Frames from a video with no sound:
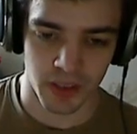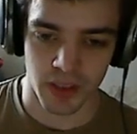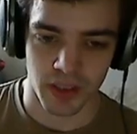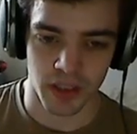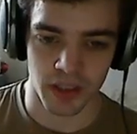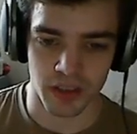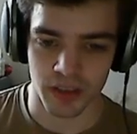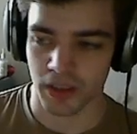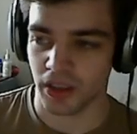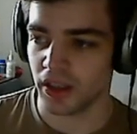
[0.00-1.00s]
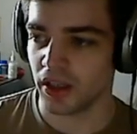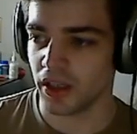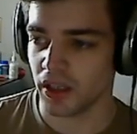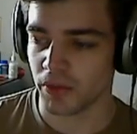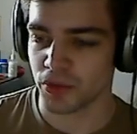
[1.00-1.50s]

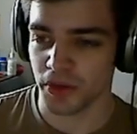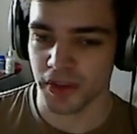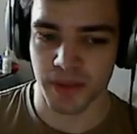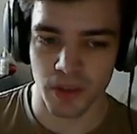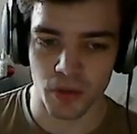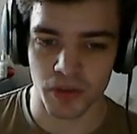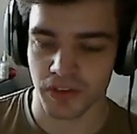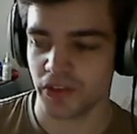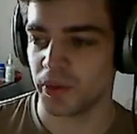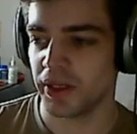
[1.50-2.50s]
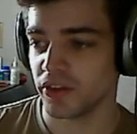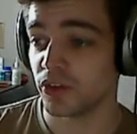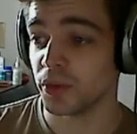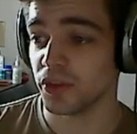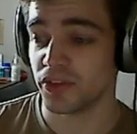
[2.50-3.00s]
I'm sure there's been a lot of situations
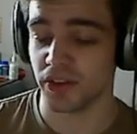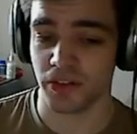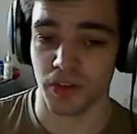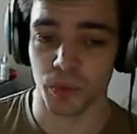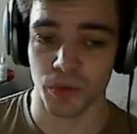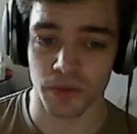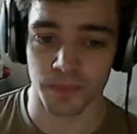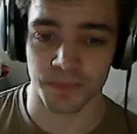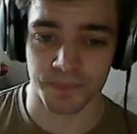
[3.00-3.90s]
where you've seen someone